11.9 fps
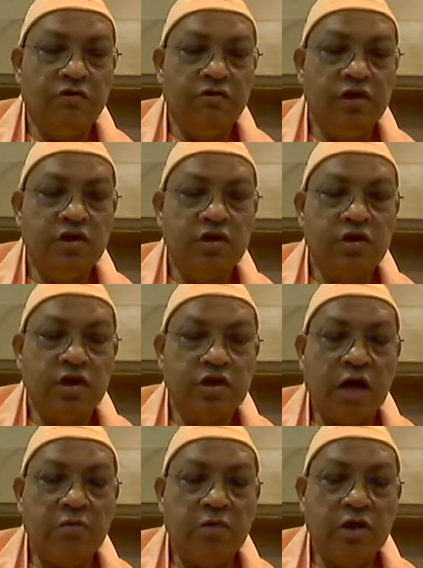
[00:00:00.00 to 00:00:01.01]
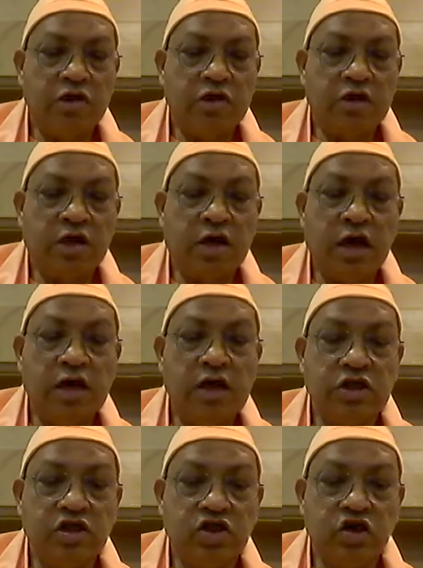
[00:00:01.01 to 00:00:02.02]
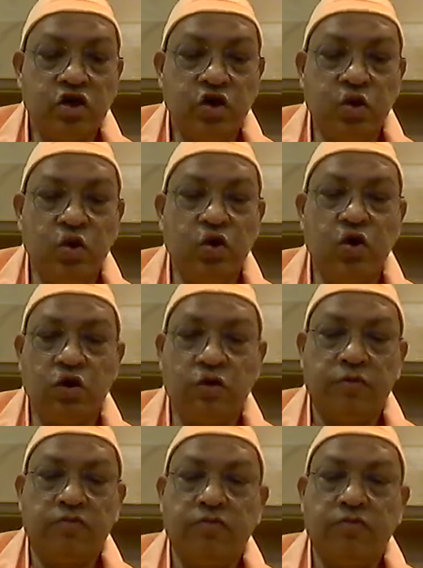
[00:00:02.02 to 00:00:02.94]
on which is established the highest good.